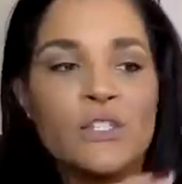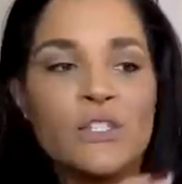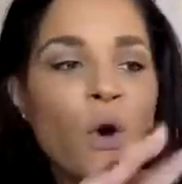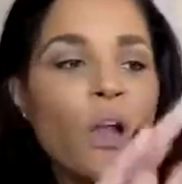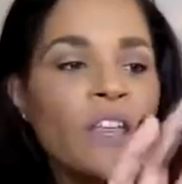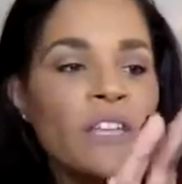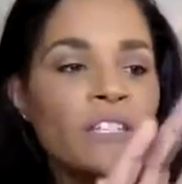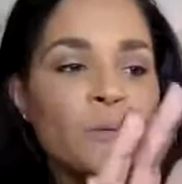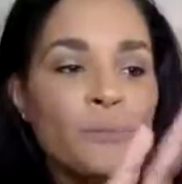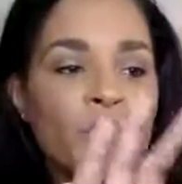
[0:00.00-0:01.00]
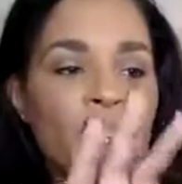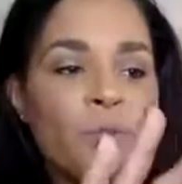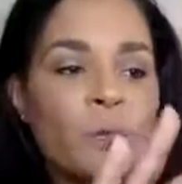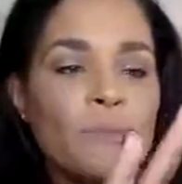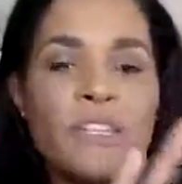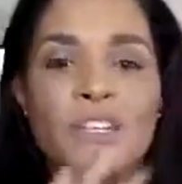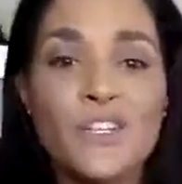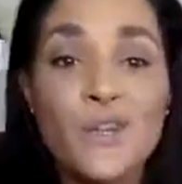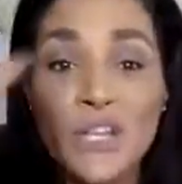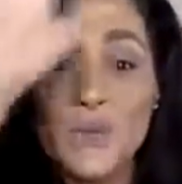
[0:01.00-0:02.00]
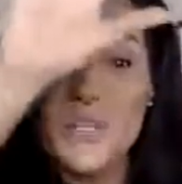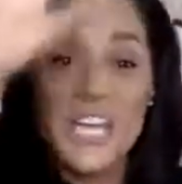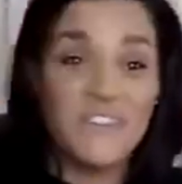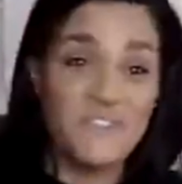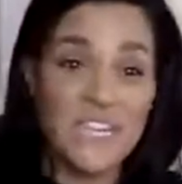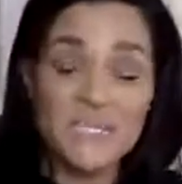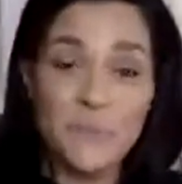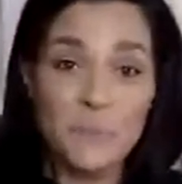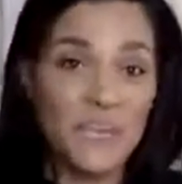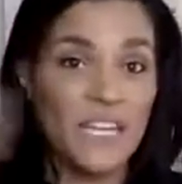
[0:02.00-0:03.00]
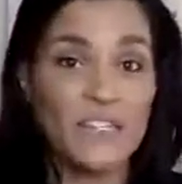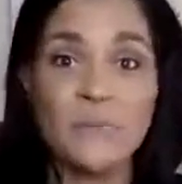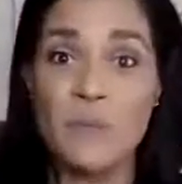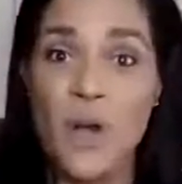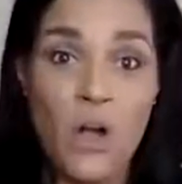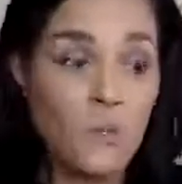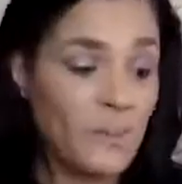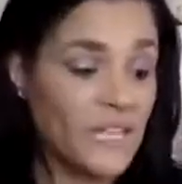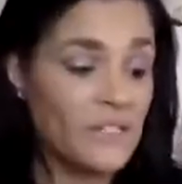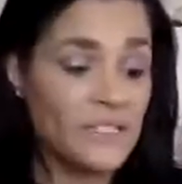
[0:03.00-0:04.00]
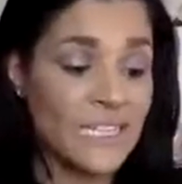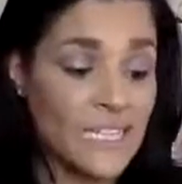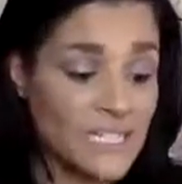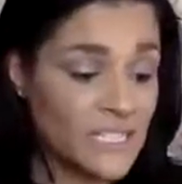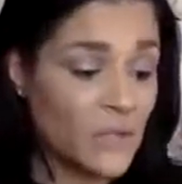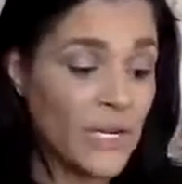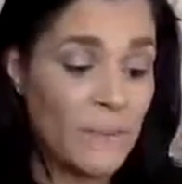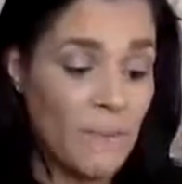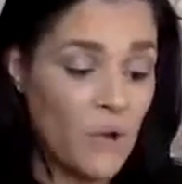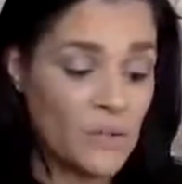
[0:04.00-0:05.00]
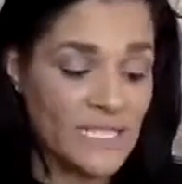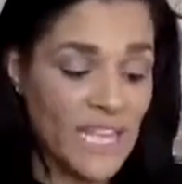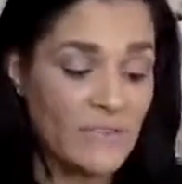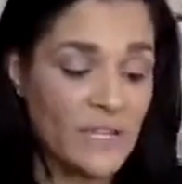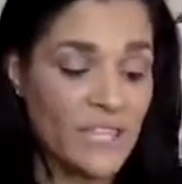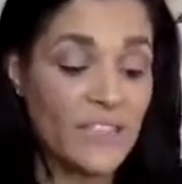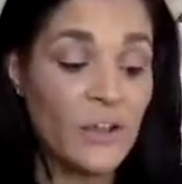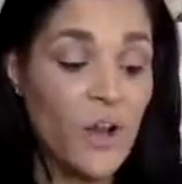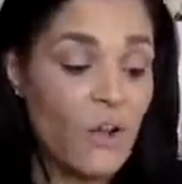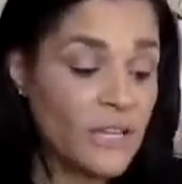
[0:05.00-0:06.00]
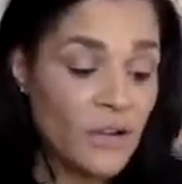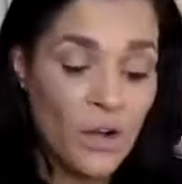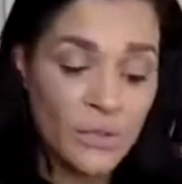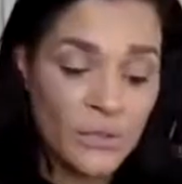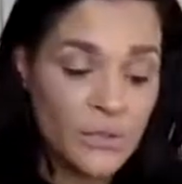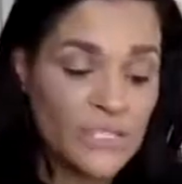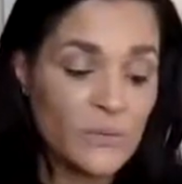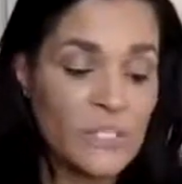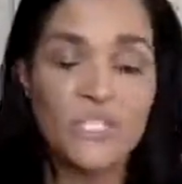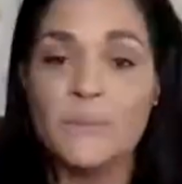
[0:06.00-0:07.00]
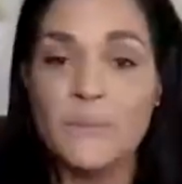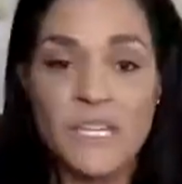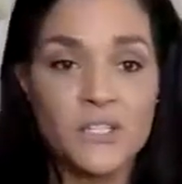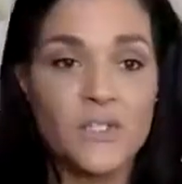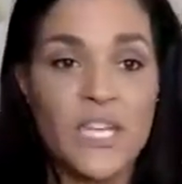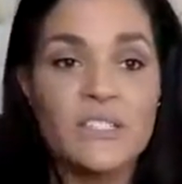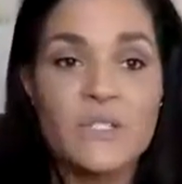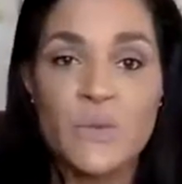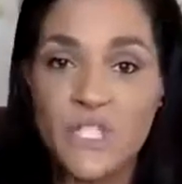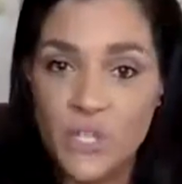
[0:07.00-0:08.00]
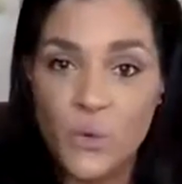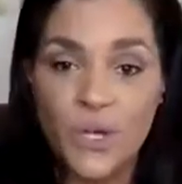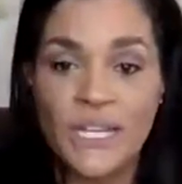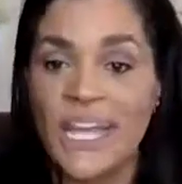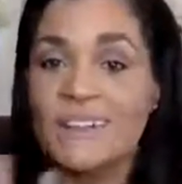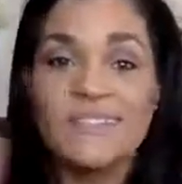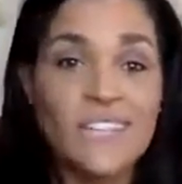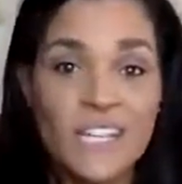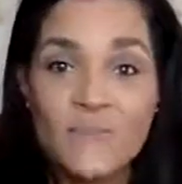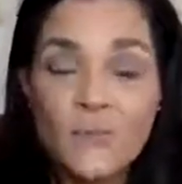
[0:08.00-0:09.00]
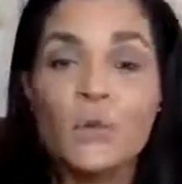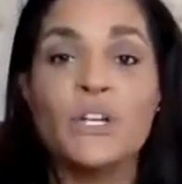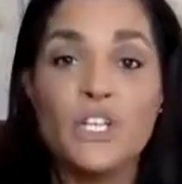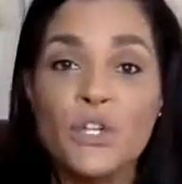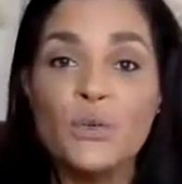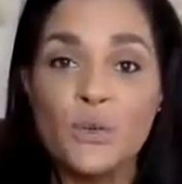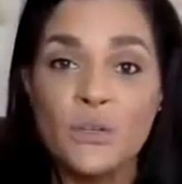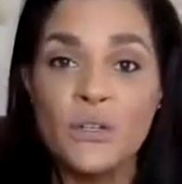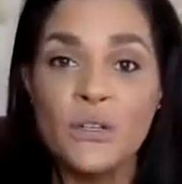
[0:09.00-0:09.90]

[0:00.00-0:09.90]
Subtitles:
So all of these are preformed in there. You can create Facebook banners, blog banners, Instagram posts, everything. They're all here. All you do is switch the pictures out, switch the wording out. Done for you.